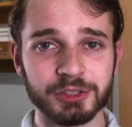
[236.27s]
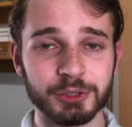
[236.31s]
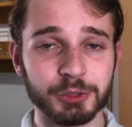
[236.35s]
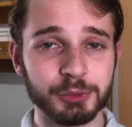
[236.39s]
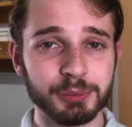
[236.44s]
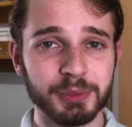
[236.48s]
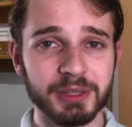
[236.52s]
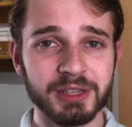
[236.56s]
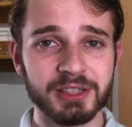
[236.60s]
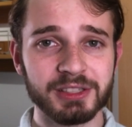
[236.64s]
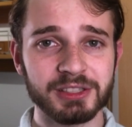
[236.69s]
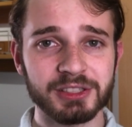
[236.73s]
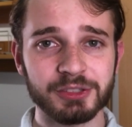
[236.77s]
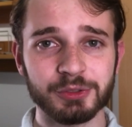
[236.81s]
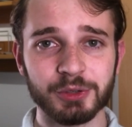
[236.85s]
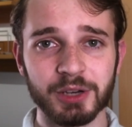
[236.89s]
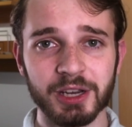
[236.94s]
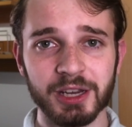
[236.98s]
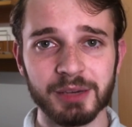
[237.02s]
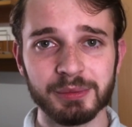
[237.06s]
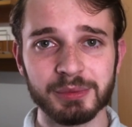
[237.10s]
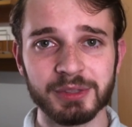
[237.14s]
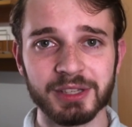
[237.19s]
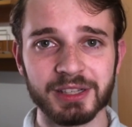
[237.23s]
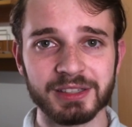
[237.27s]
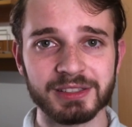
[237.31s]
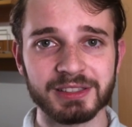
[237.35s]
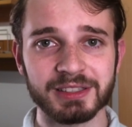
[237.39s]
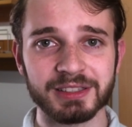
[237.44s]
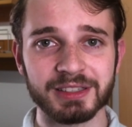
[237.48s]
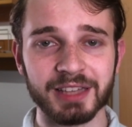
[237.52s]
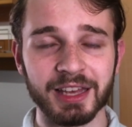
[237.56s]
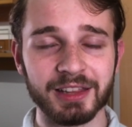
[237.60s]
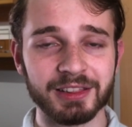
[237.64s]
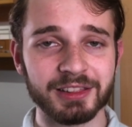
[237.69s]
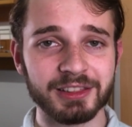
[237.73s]
could be described as
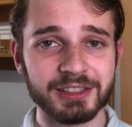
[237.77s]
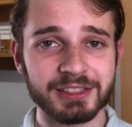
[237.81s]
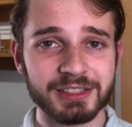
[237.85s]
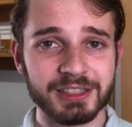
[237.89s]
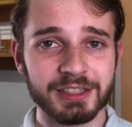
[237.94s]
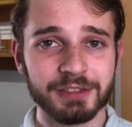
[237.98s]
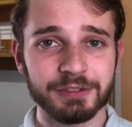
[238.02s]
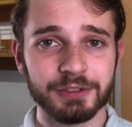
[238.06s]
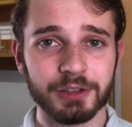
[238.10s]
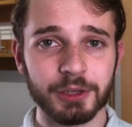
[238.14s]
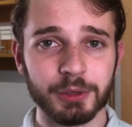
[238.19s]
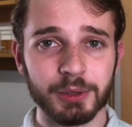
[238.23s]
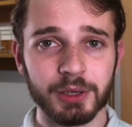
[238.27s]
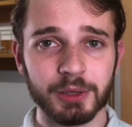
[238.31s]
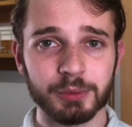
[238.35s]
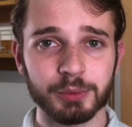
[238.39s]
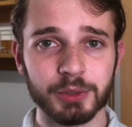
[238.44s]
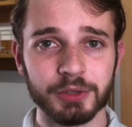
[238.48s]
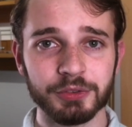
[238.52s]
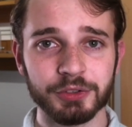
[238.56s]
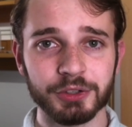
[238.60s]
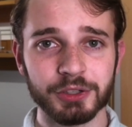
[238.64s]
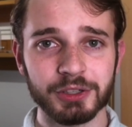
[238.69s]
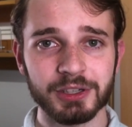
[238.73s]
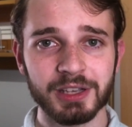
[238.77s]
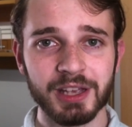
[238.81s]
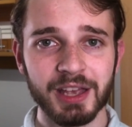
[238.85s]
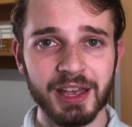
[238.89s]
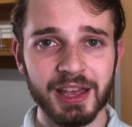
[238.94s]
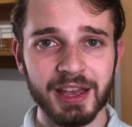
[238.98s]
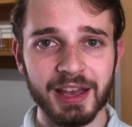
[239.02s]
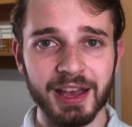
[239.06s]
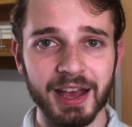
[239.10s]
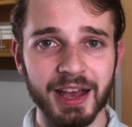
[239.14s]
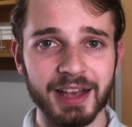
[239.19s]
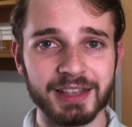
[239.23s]
an endlessly flowing river
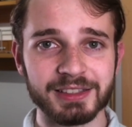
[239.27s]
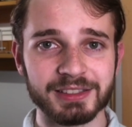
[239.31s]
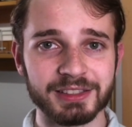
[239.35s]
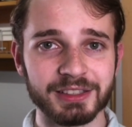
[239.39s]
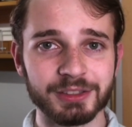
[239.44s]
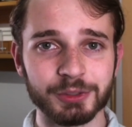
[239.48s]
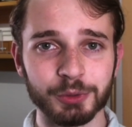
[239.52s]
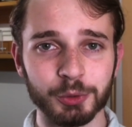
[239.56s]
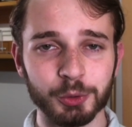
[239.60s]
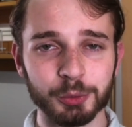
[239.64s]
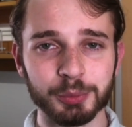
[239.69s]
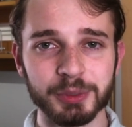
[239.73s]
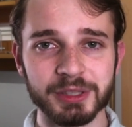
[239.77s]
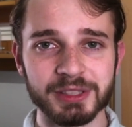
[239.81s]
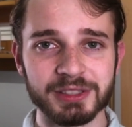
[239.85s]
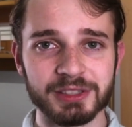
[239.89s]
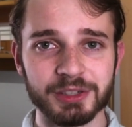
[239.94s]
as it orbits